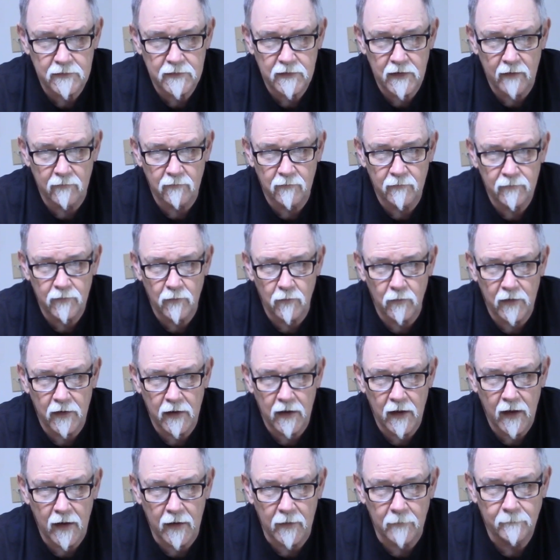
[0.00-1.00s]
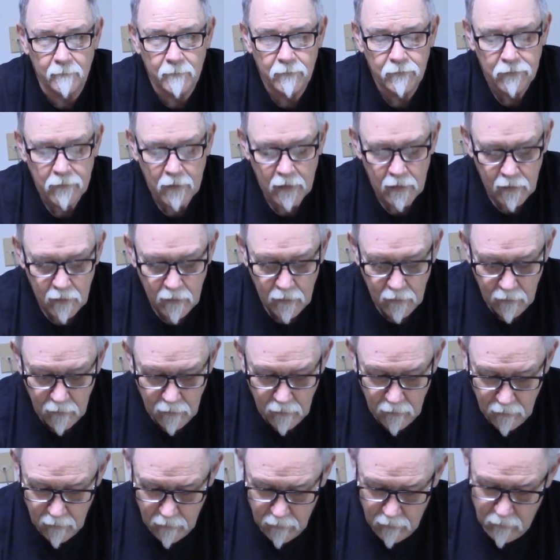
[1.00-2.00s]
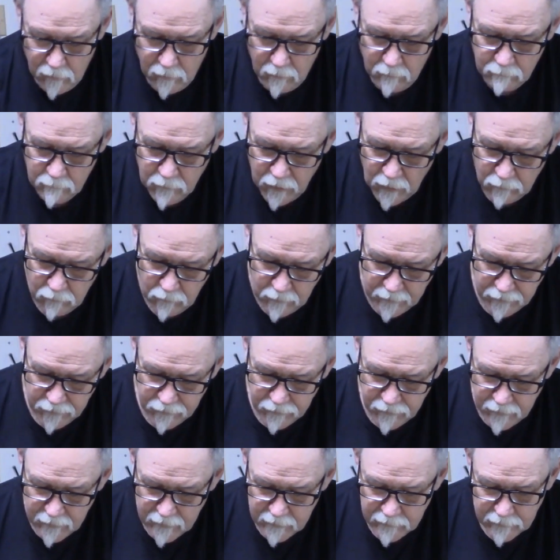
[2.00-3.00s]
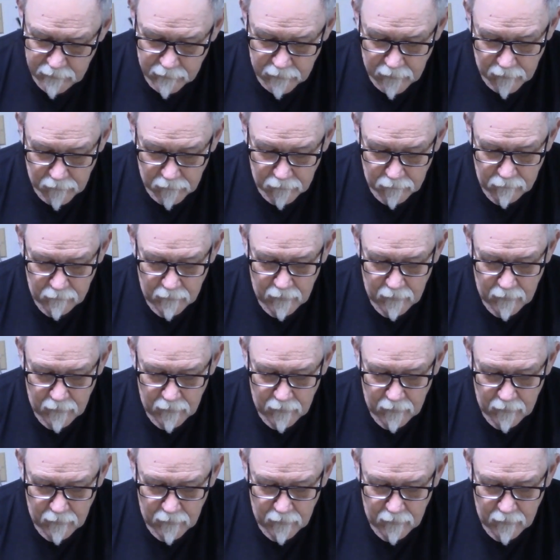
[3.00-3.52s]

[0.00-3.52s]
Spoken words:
748. But with this load,